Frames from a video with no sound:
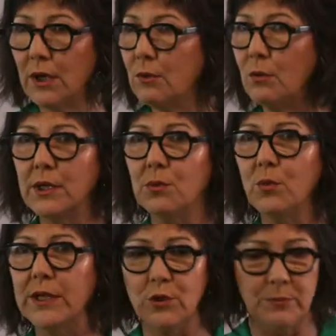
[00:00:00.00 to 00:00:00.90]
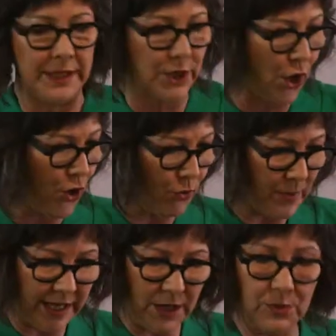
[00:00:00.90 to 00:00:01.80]
we could be at home
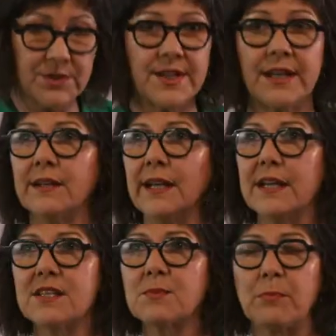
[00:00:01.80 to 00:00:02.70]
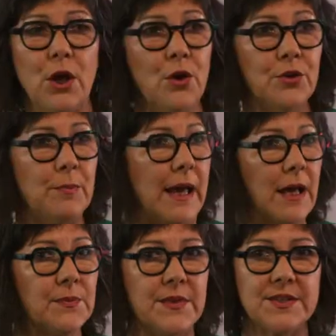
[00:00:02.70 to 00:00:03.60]
and he would suddenly explode
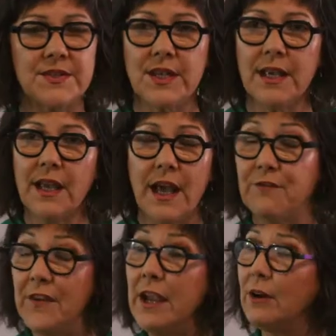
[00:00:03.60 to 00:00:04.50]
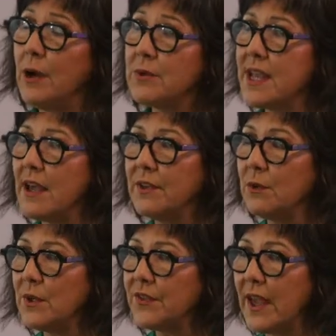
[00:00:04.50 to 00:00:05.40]
about this affair I was
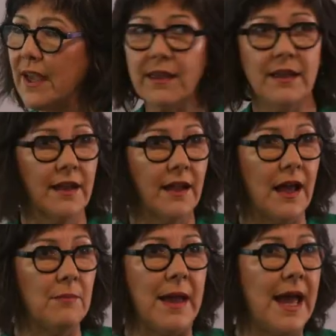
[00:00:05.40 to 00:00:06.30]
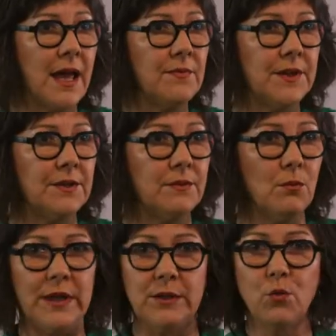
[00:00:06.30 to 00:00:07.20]
having with a man that
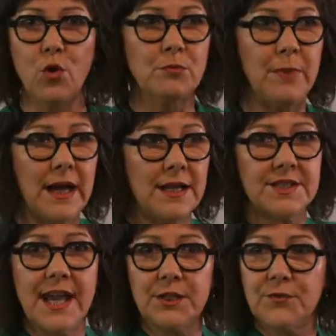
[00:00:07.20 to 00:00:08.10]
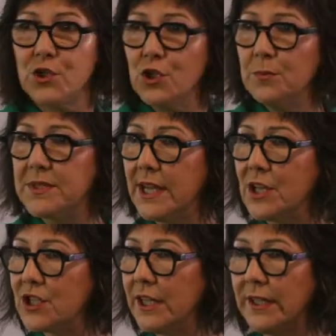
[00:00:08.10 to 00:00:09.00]
we'd walked past out of the tube
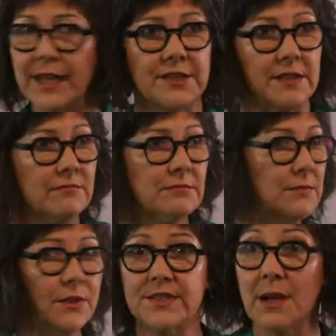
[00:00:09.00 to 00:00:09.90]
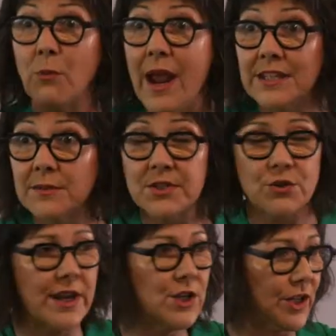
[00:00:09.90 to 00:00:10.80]
station in London, some random
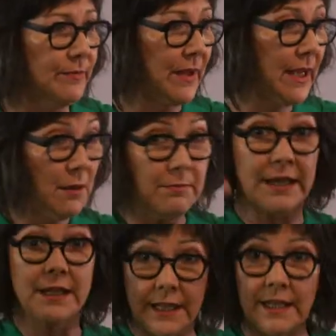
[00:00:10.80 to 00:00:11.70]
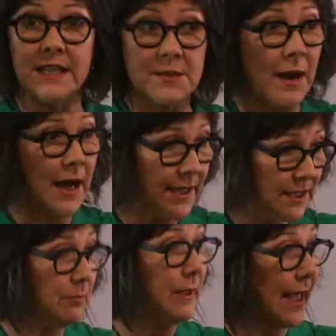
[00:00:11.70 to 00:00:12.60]
stranger. But in his mind,
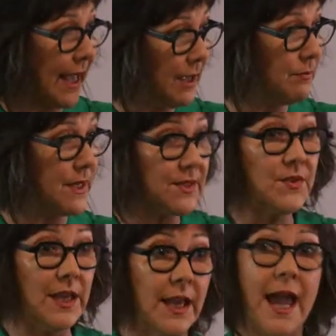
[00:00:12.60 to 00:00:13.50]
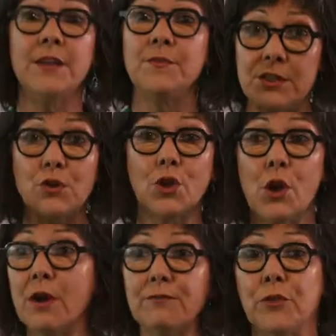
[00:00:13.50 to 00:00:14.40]
it became this thing. And this could
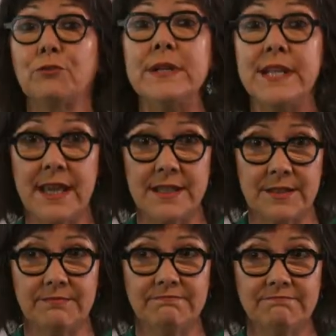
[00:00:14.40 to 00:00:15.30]
go on for 3 days.